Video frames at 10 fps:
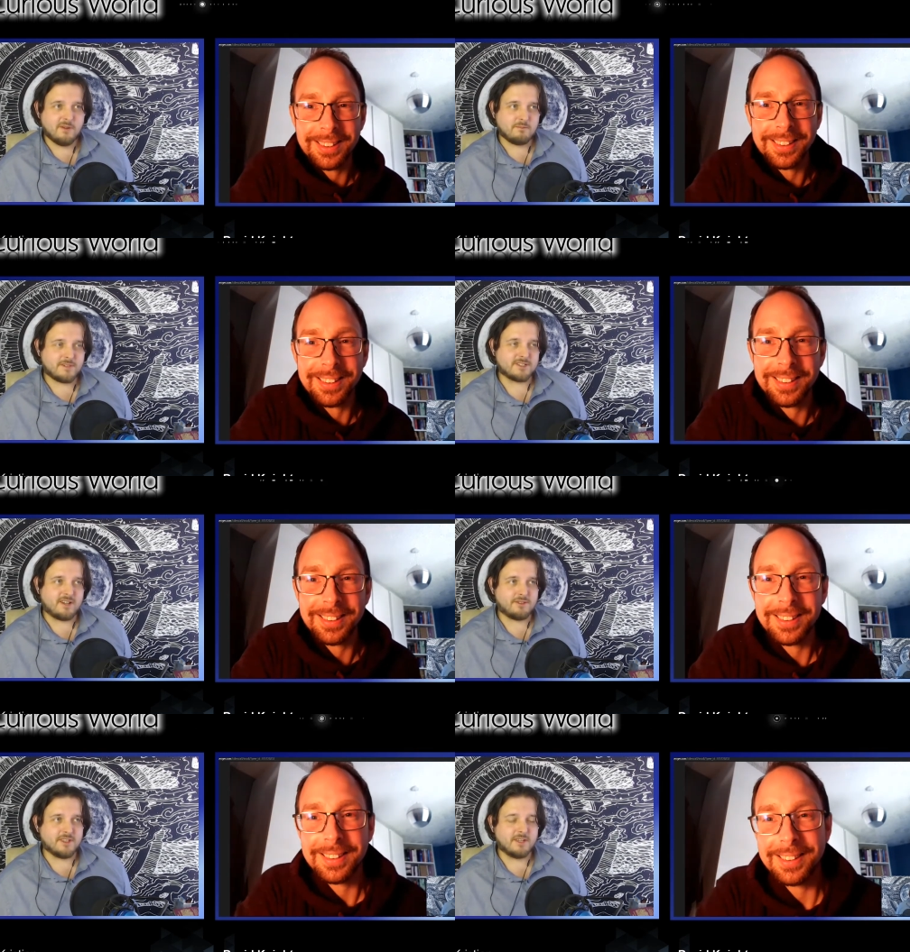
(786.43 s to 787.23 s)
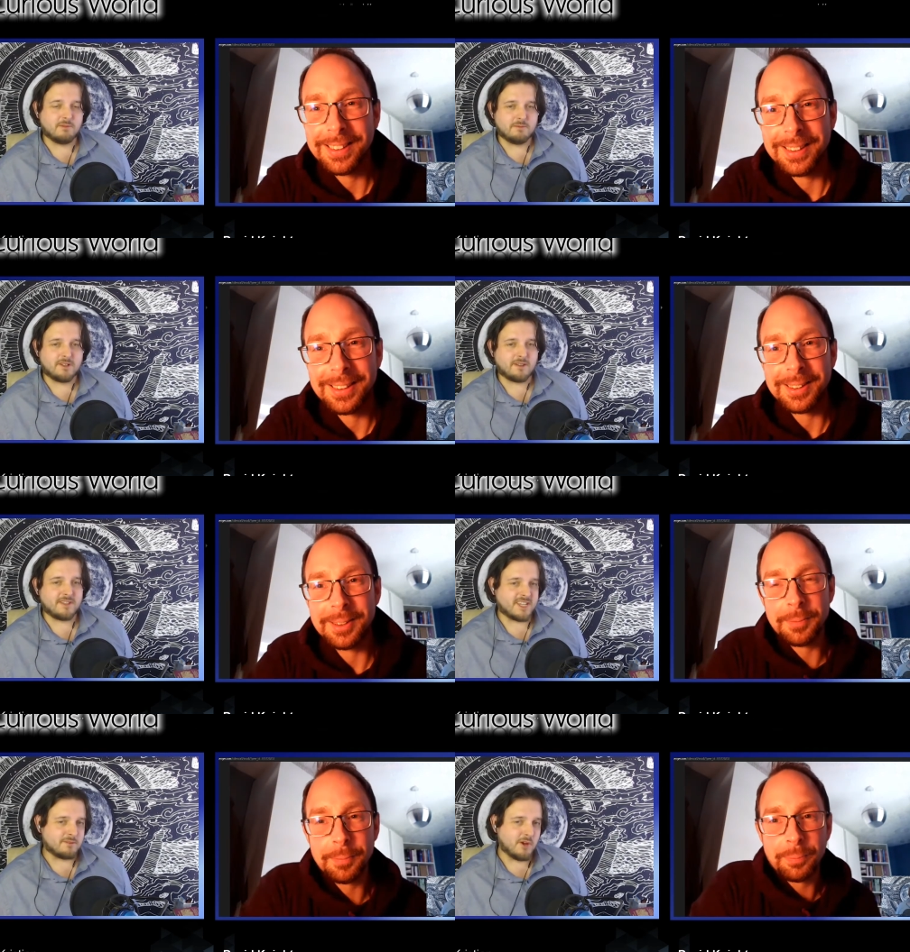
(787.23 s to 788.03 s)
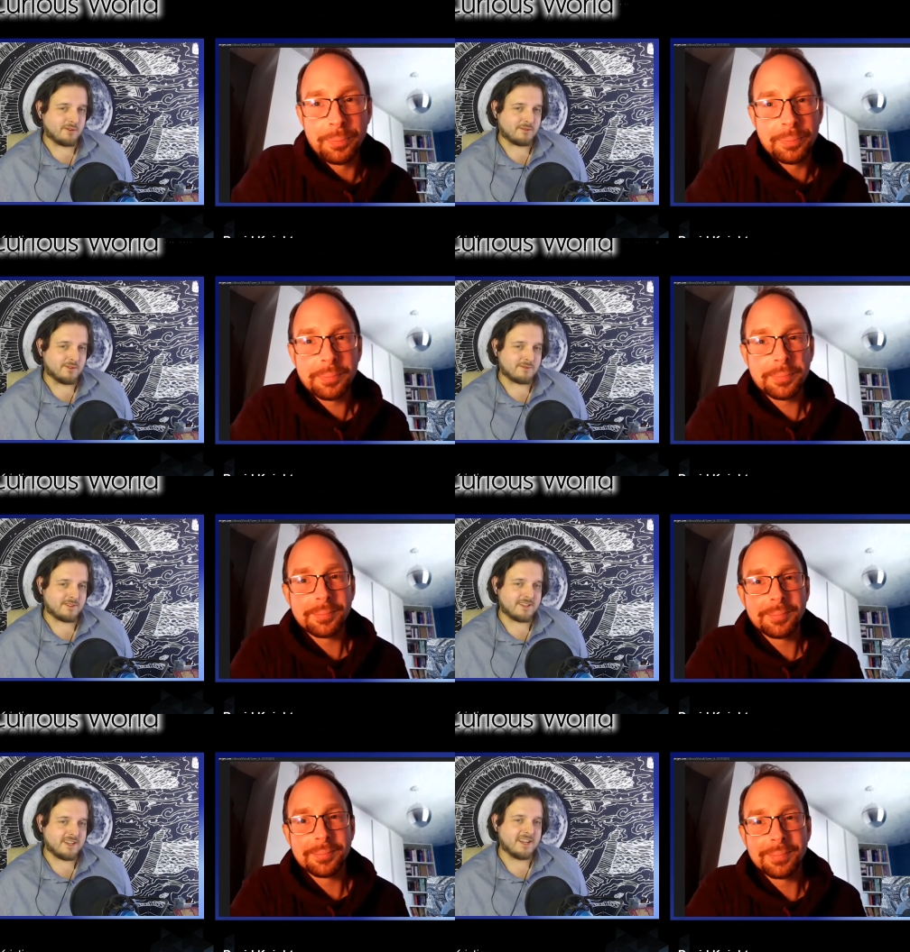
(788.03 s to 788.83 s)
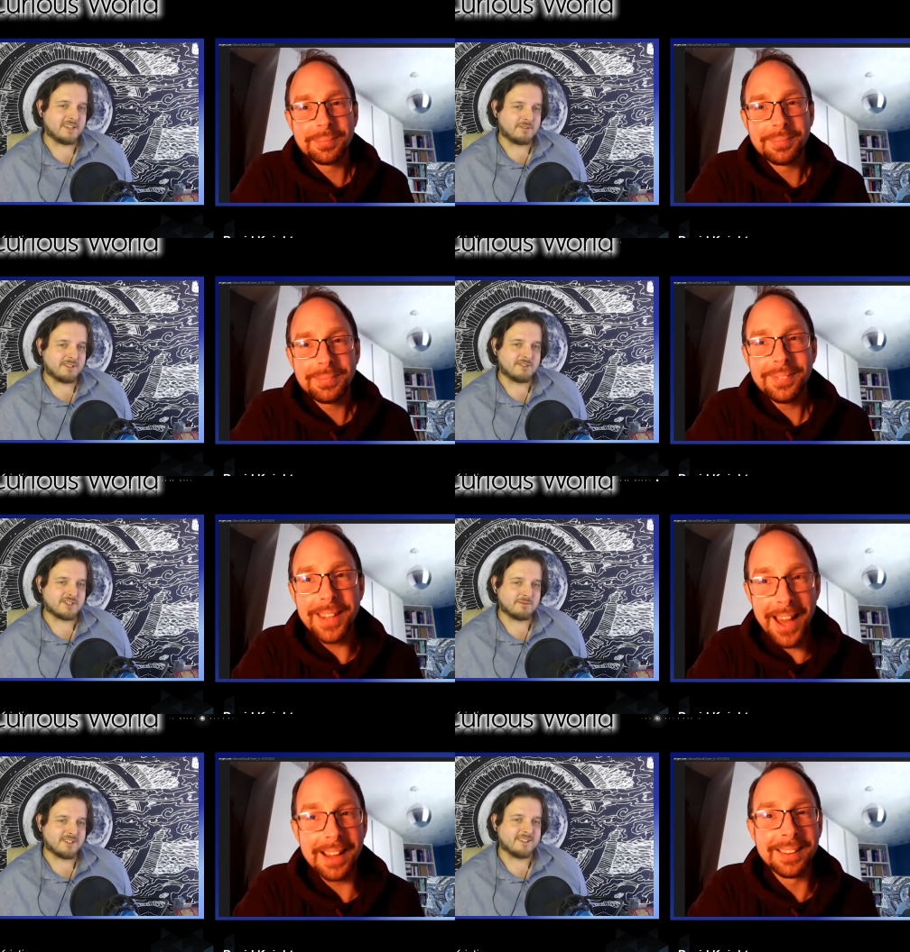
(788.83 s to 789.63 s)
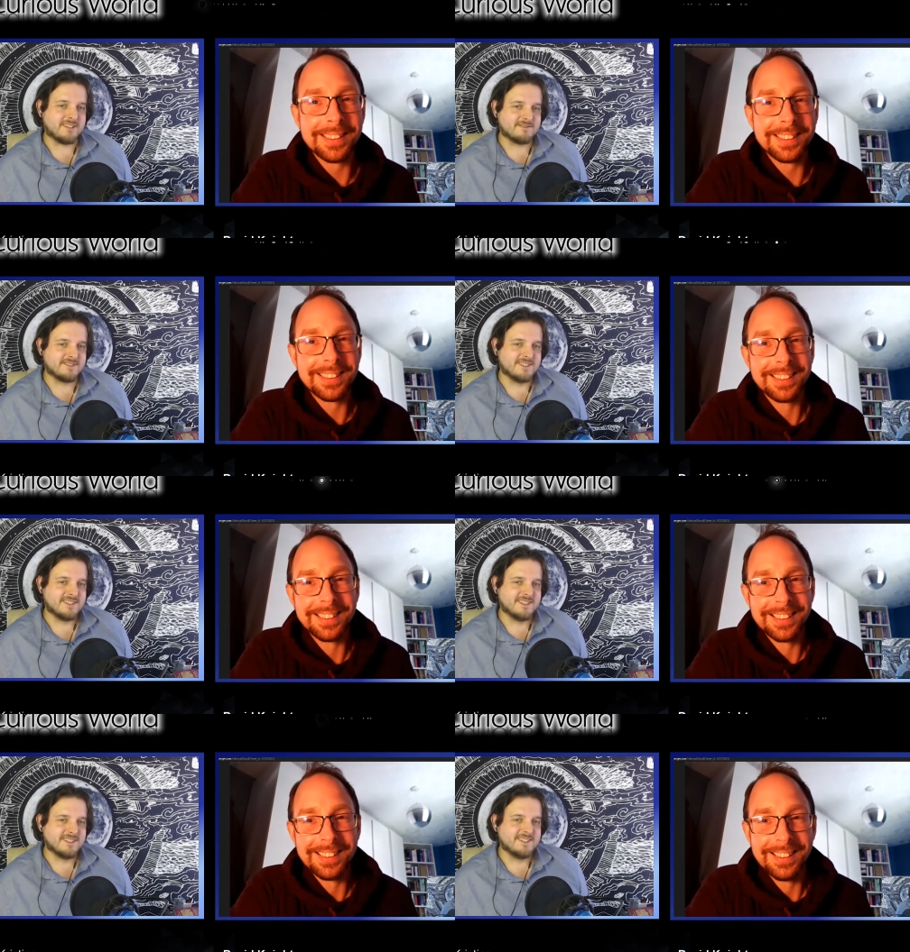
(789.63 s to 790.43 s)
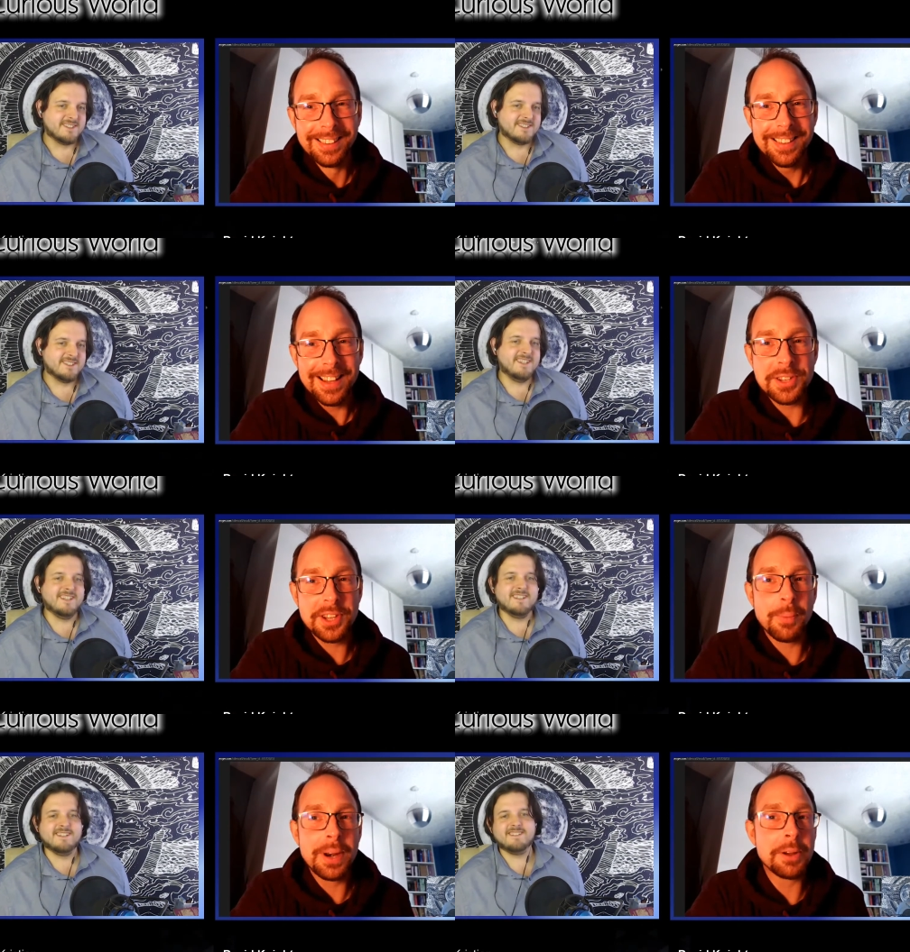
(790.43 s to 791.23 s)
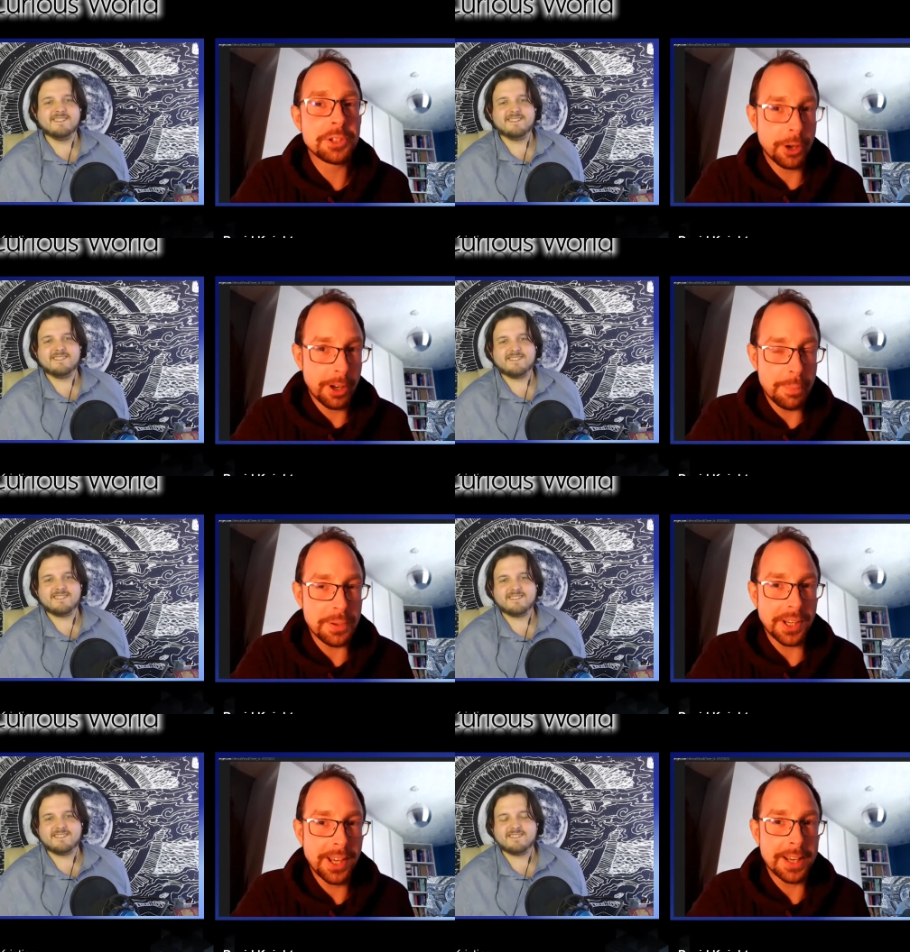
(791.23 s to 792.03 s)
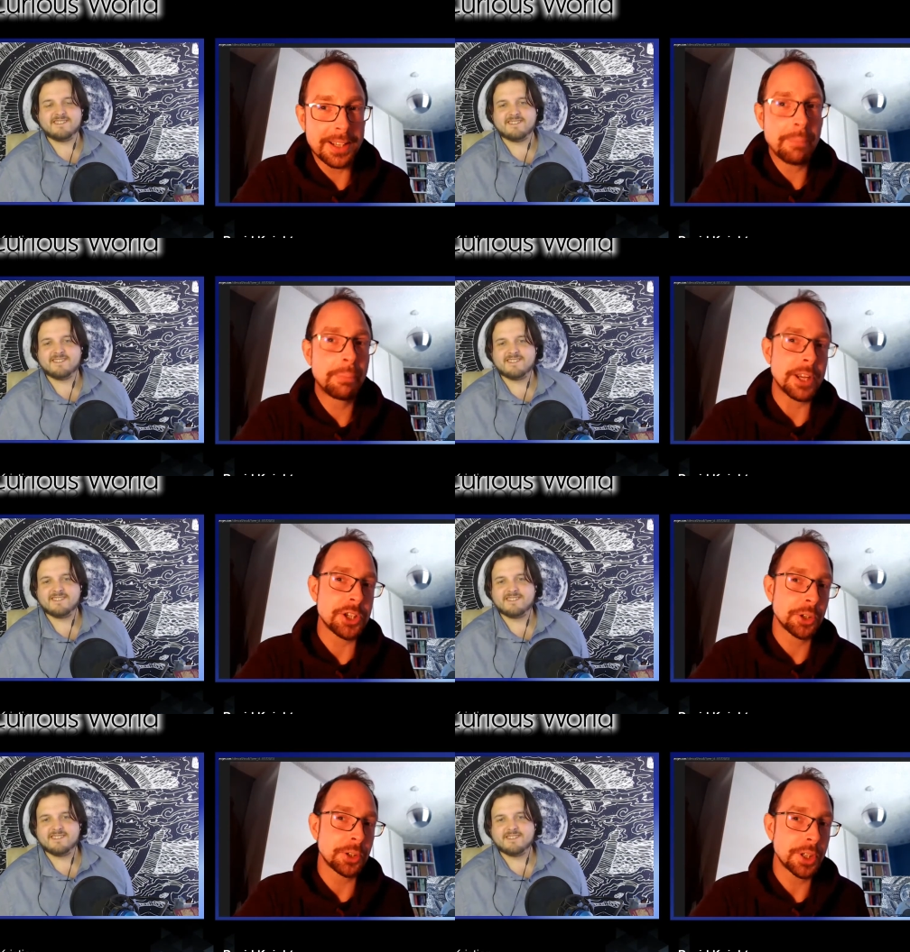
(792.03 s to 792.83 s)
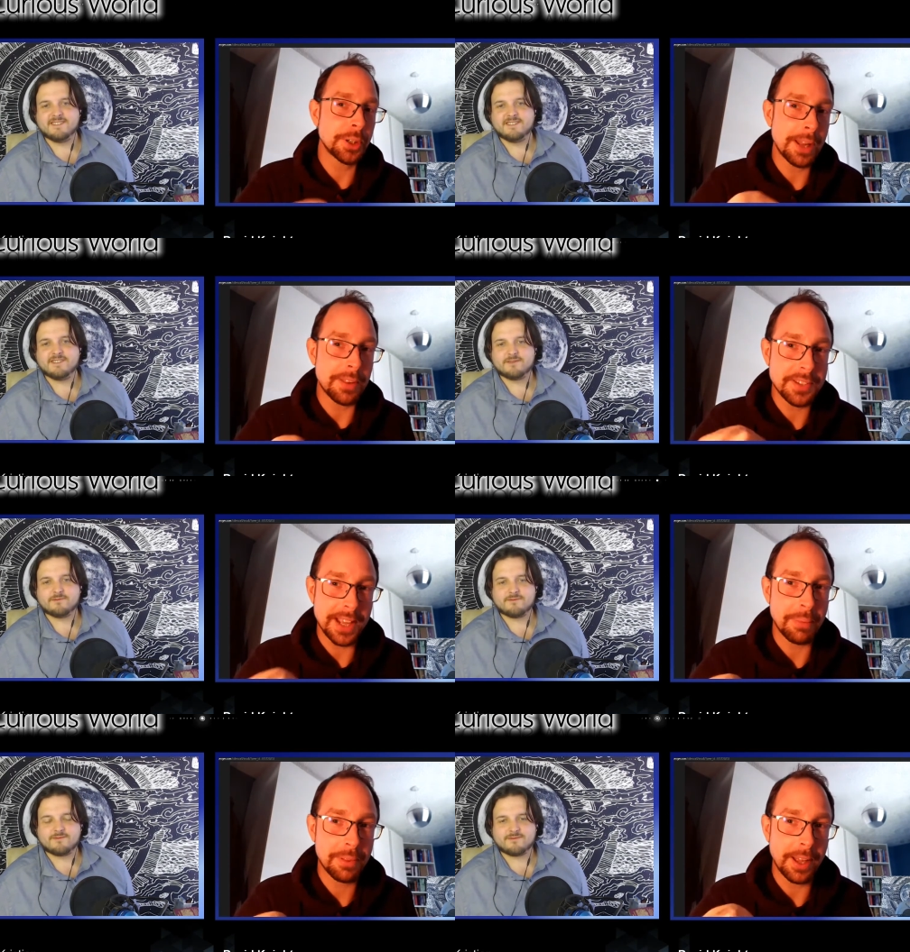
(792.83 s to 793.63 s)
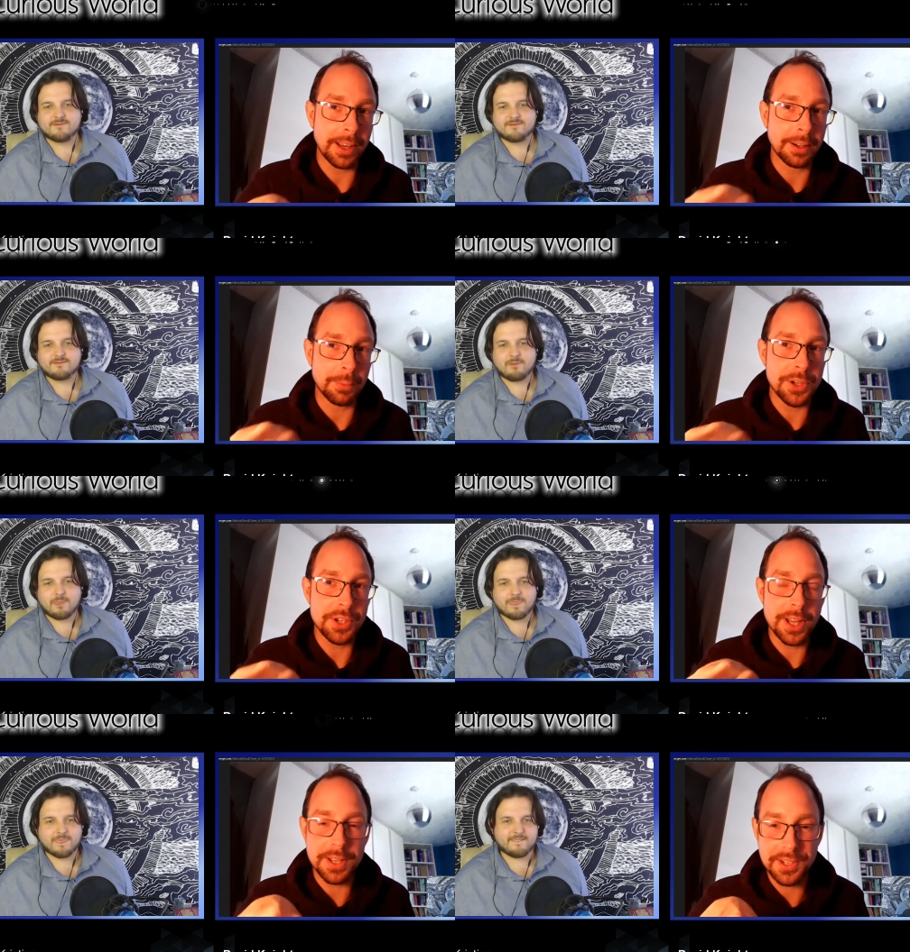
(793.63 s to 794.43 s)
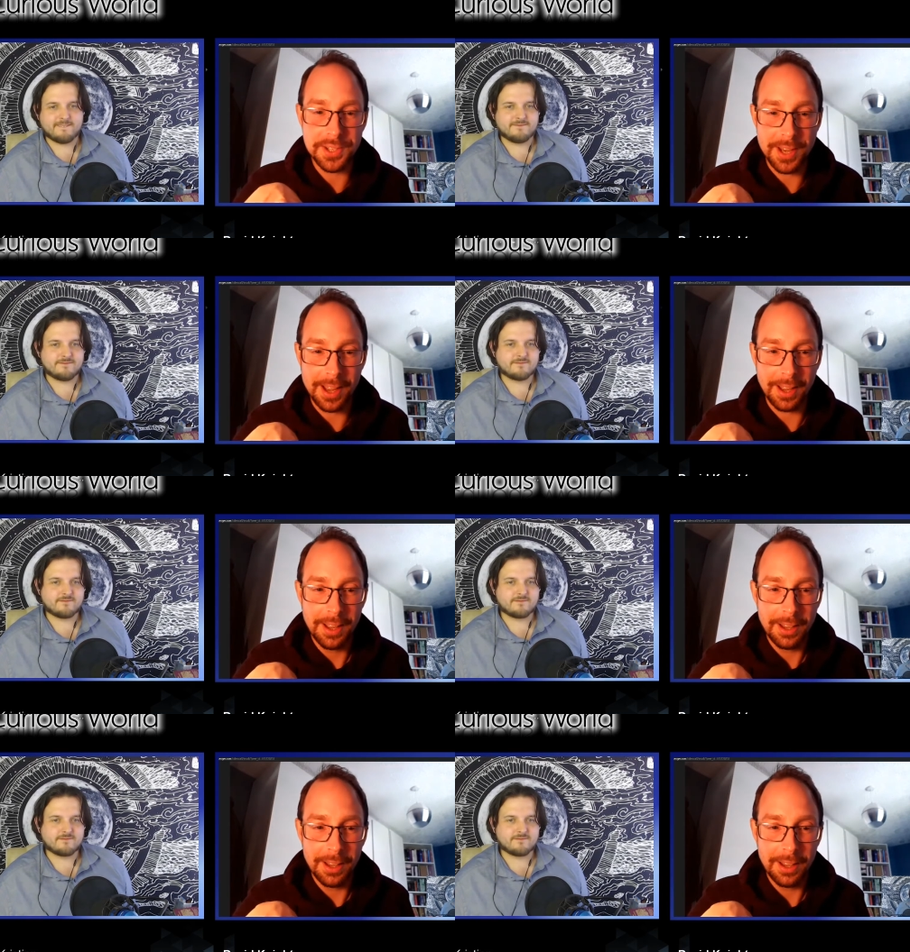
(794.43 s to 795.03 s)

Speaker 1: Because I think it would have become the Eddie Murphy movie had he been originally yeah. in it.
Speaker 2: And so when I was growing up as a kid, and I'm pretty sure you had the same thing, which is uh,